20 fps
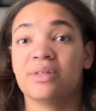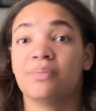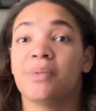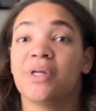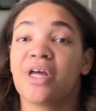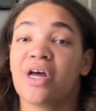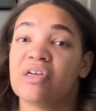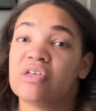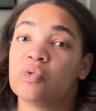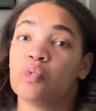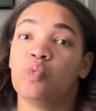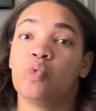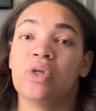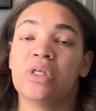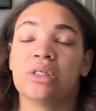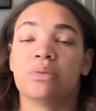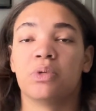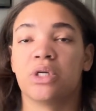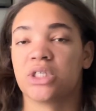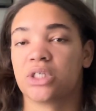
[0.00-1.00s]
because we
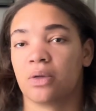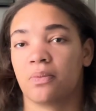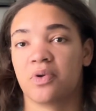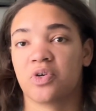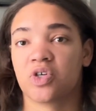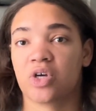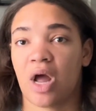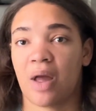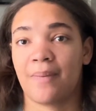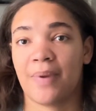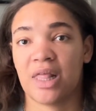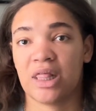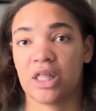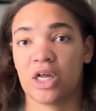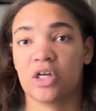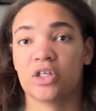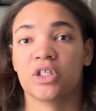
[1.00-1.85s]
spent so much time in there.